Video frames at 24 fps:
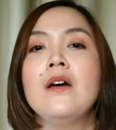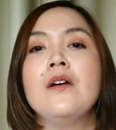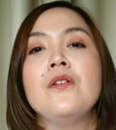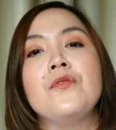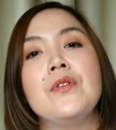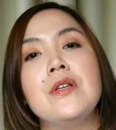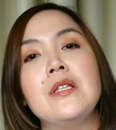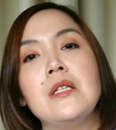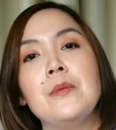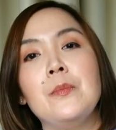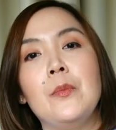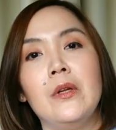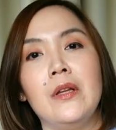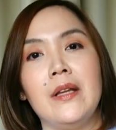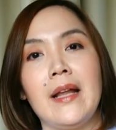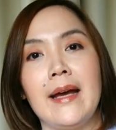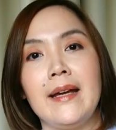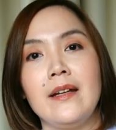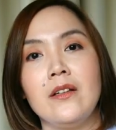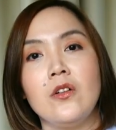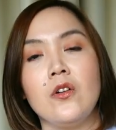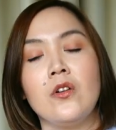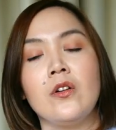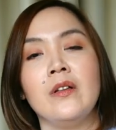visible
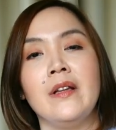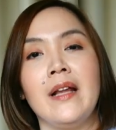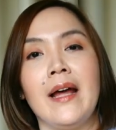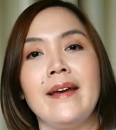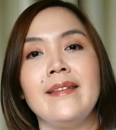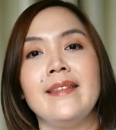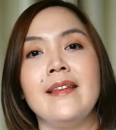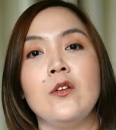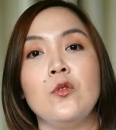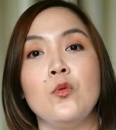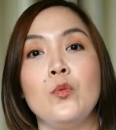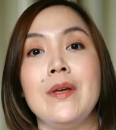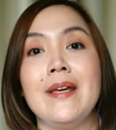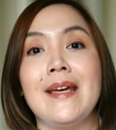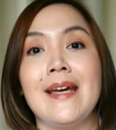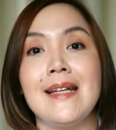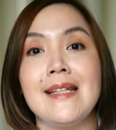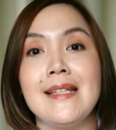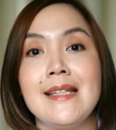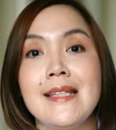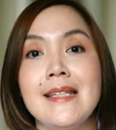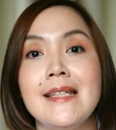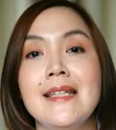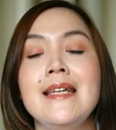light or light that we
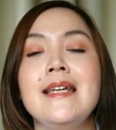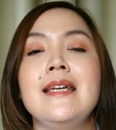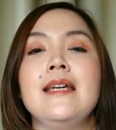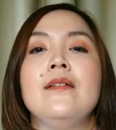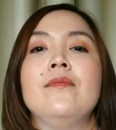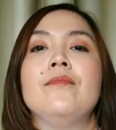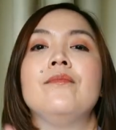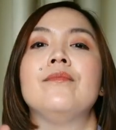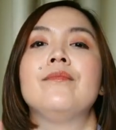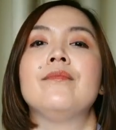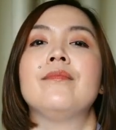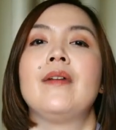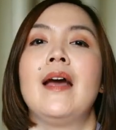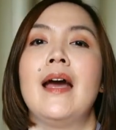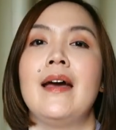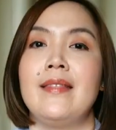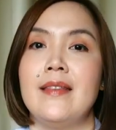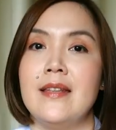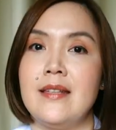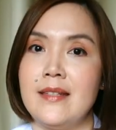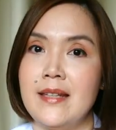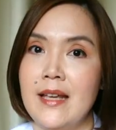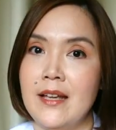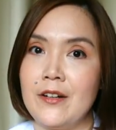can see at
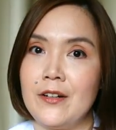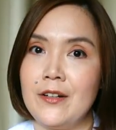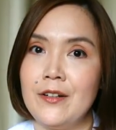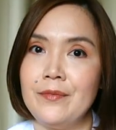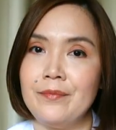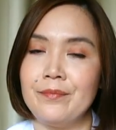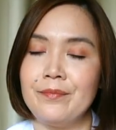the center,